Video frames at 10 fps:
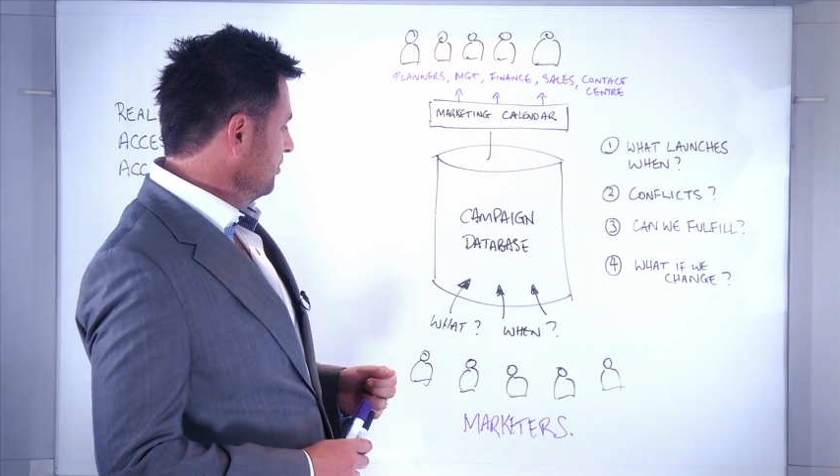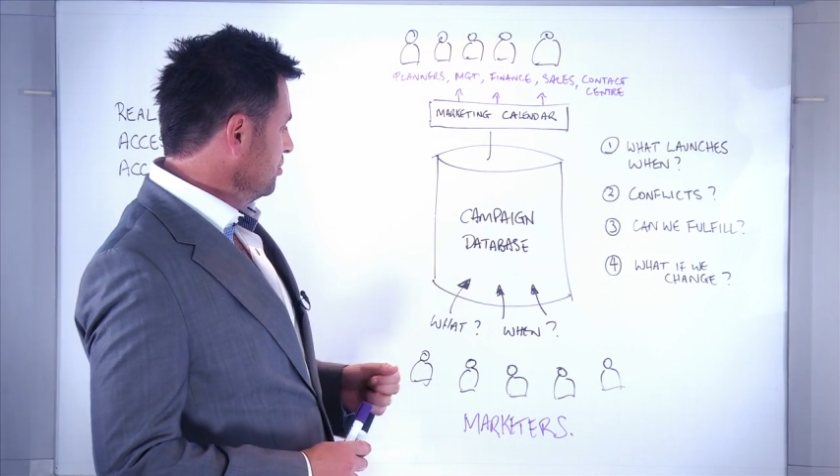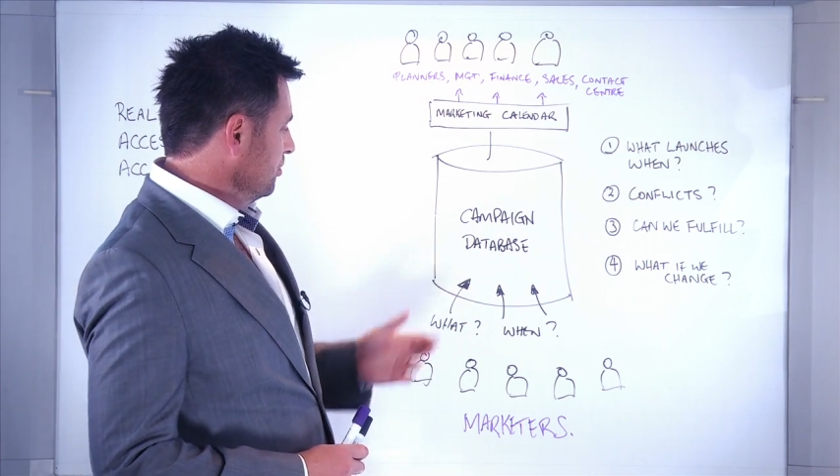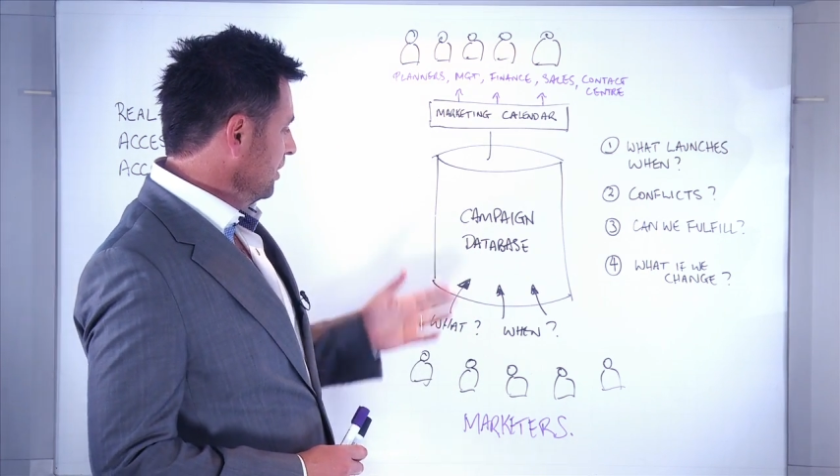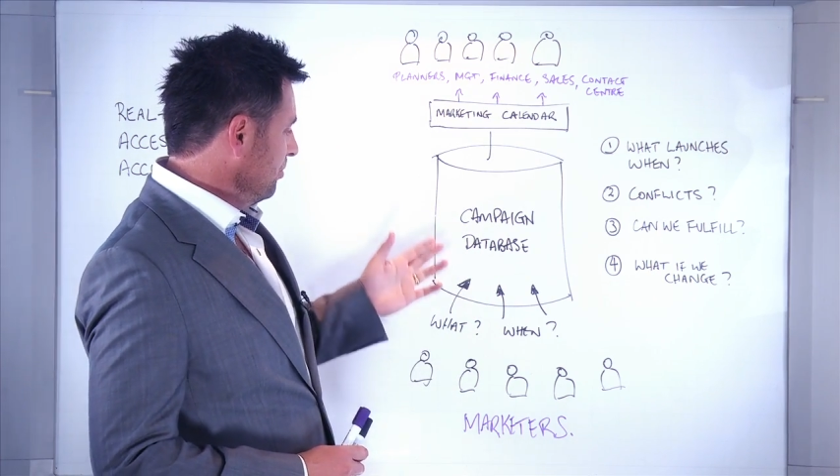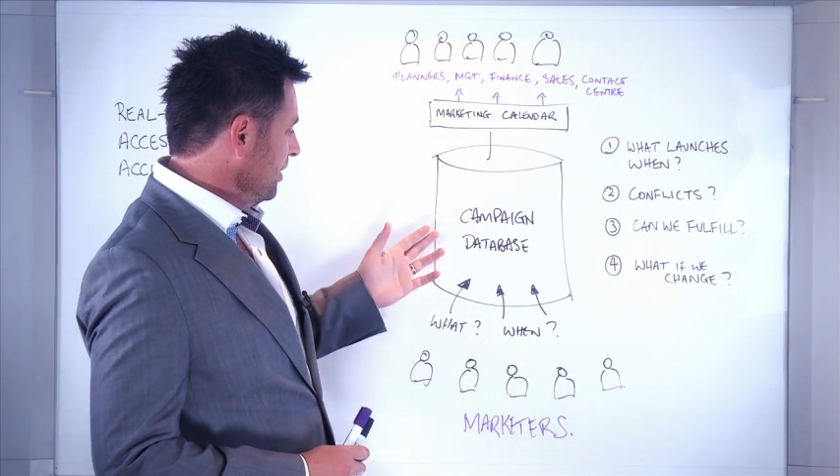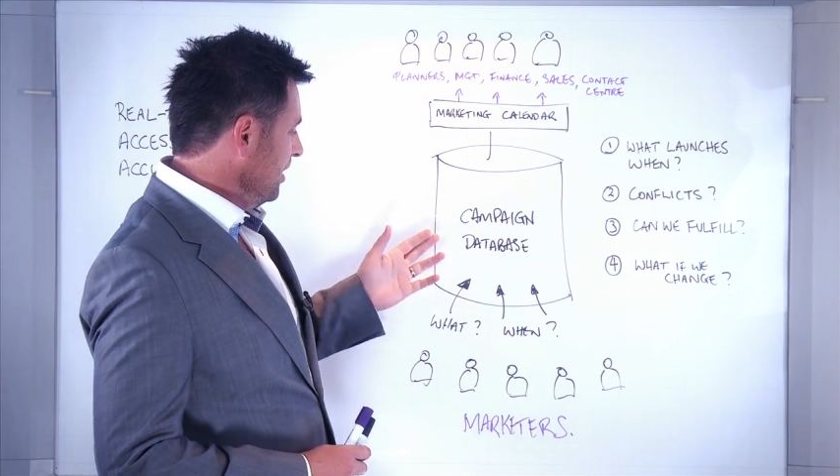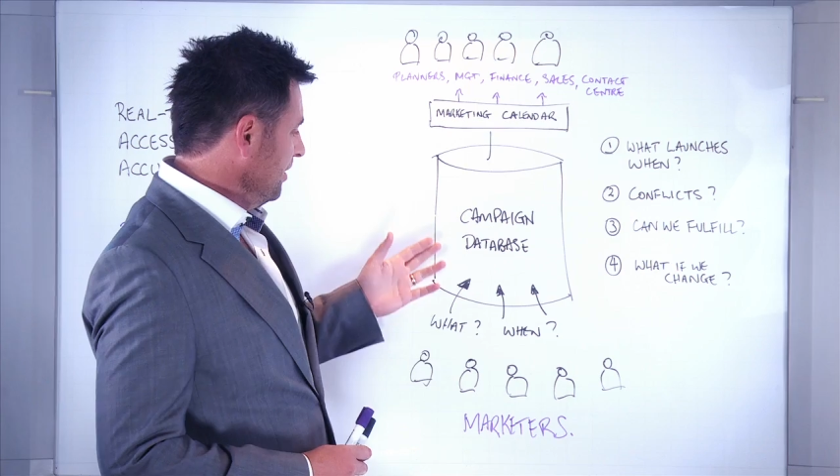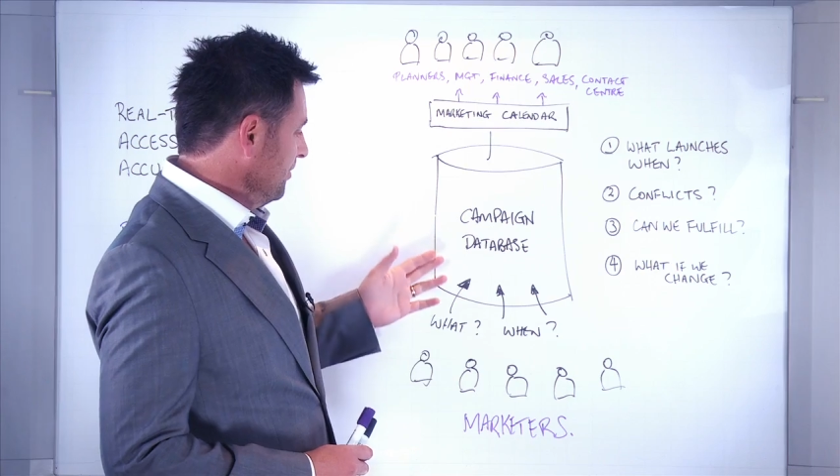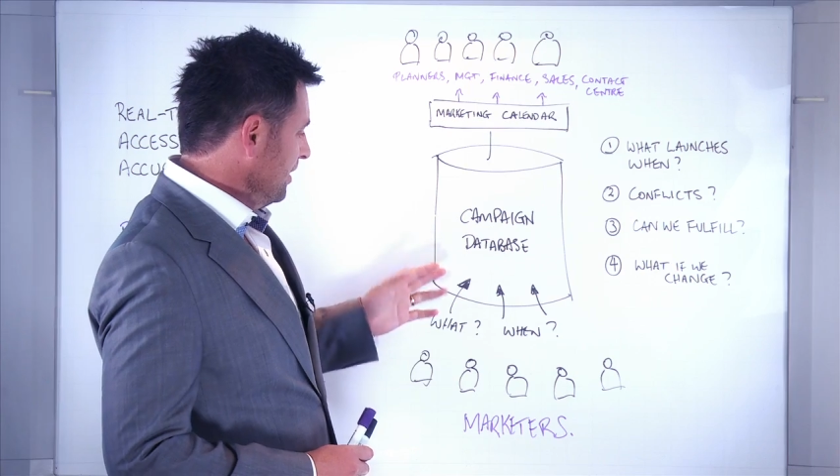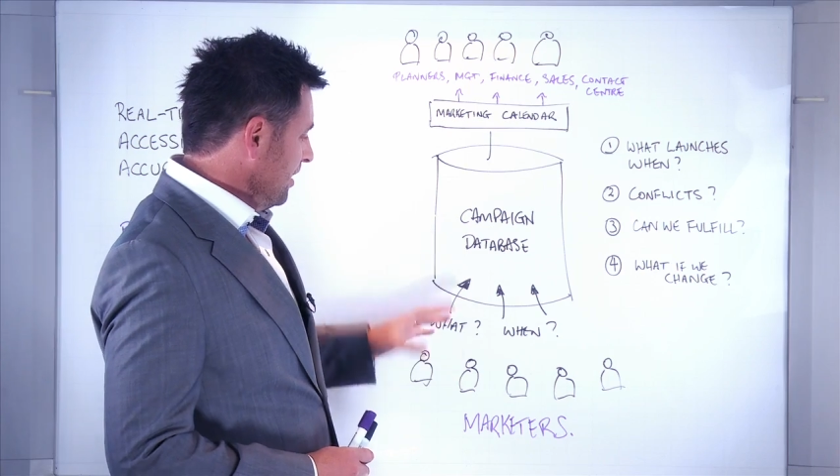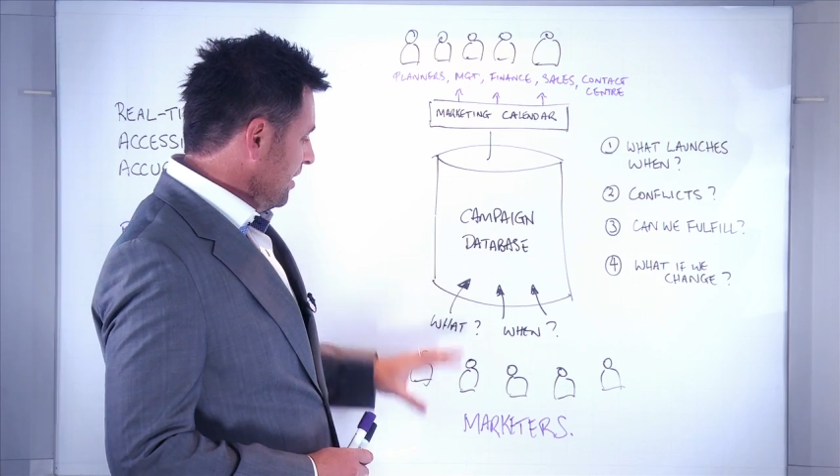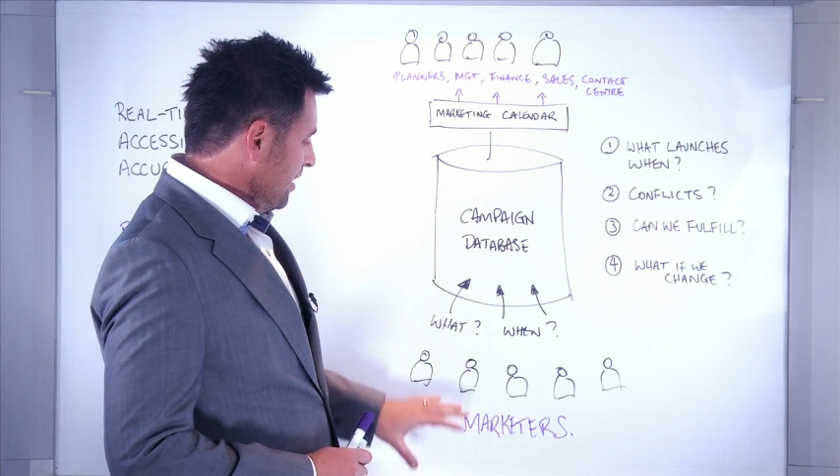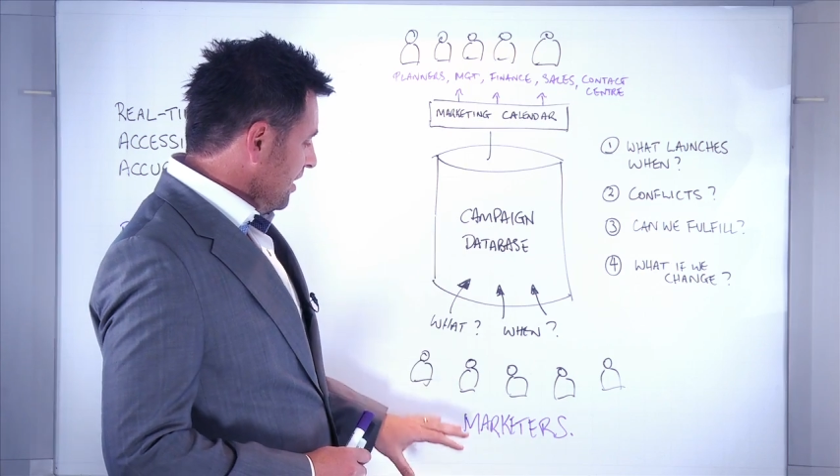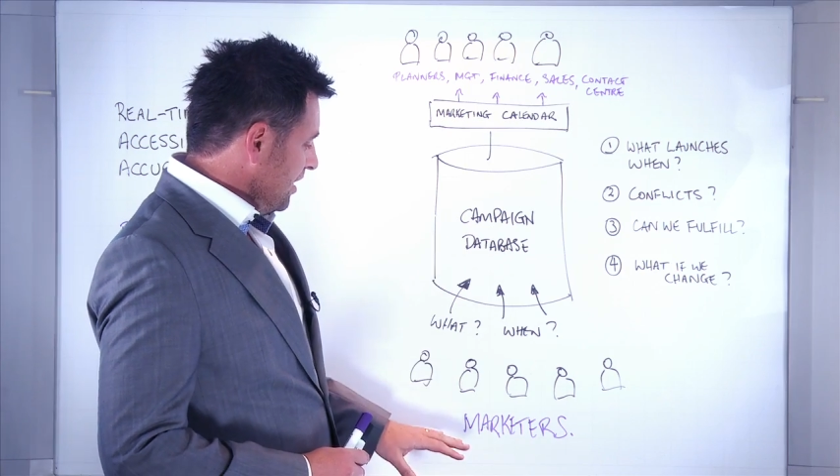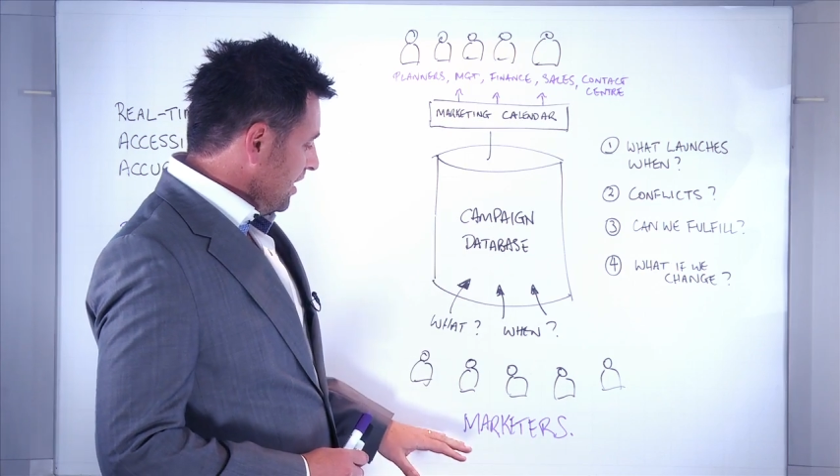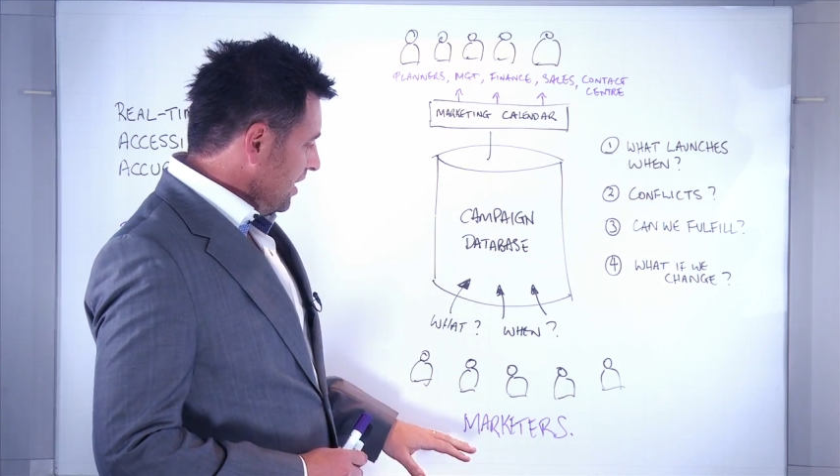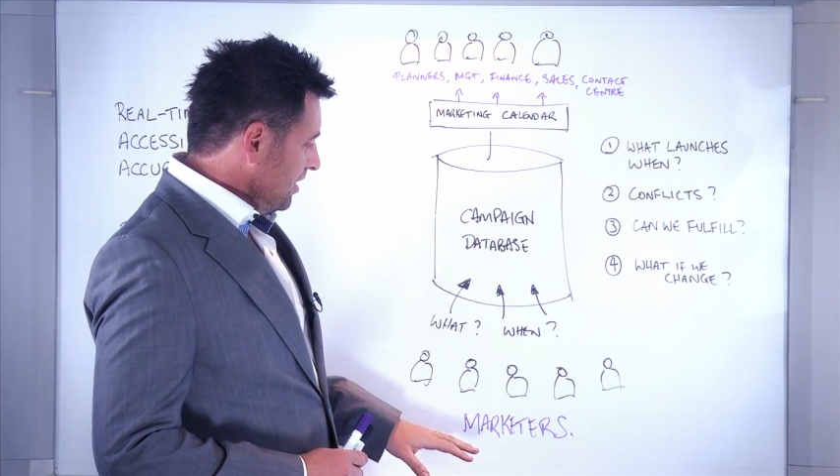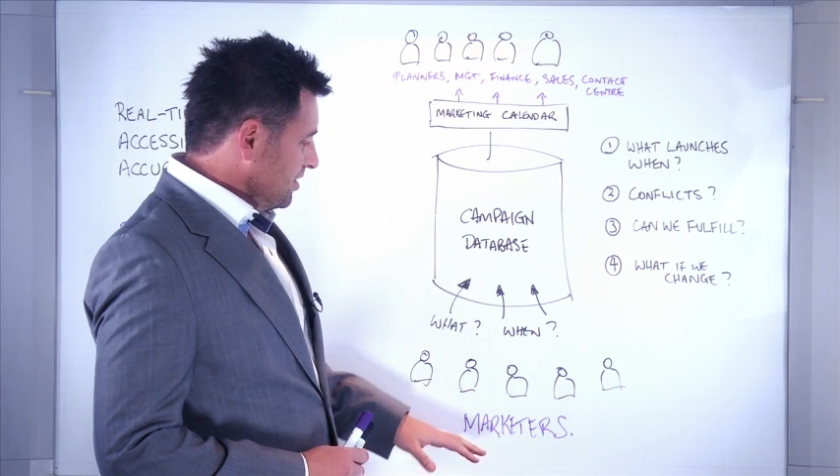drawn up here. In